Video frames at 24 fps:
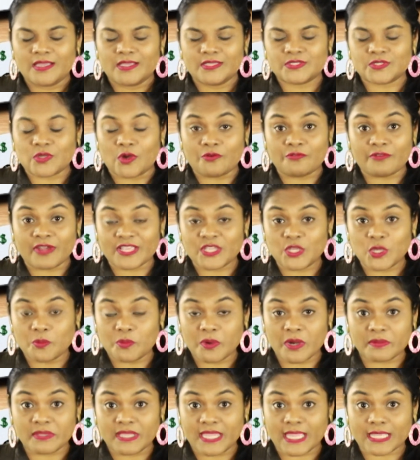So already you
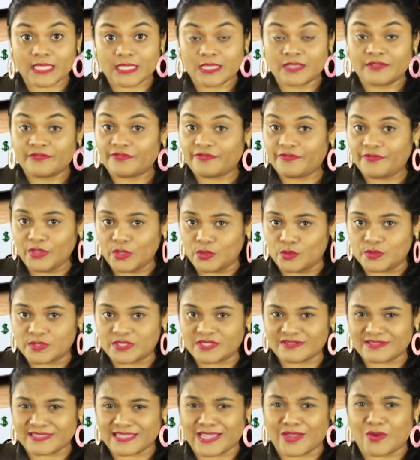probably get
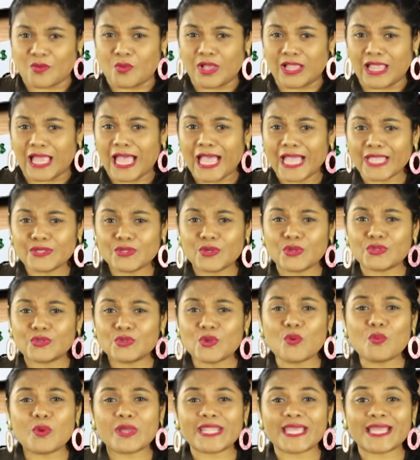confused. You're like, well, I don't
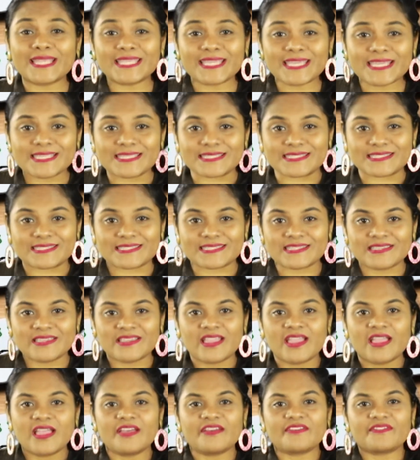know what that is.
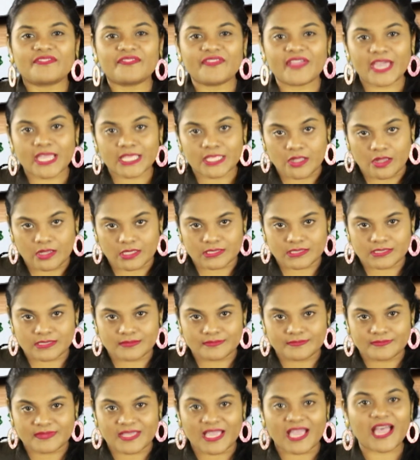Fear not,
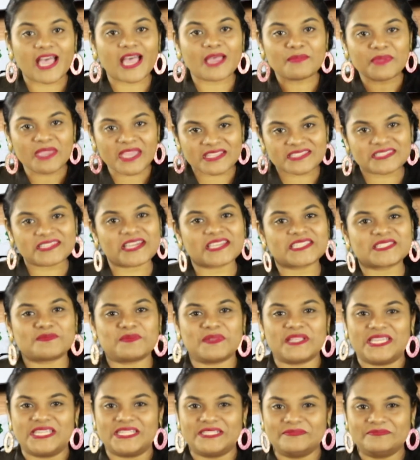I'm here to
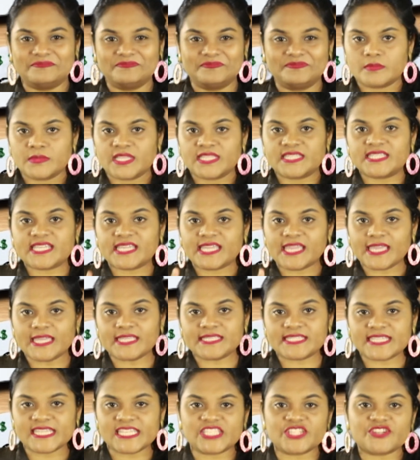explain. The key
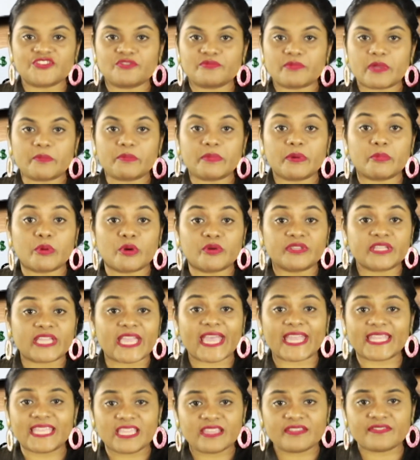thing to remember about
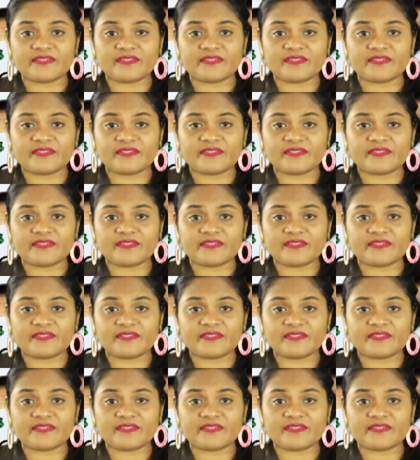any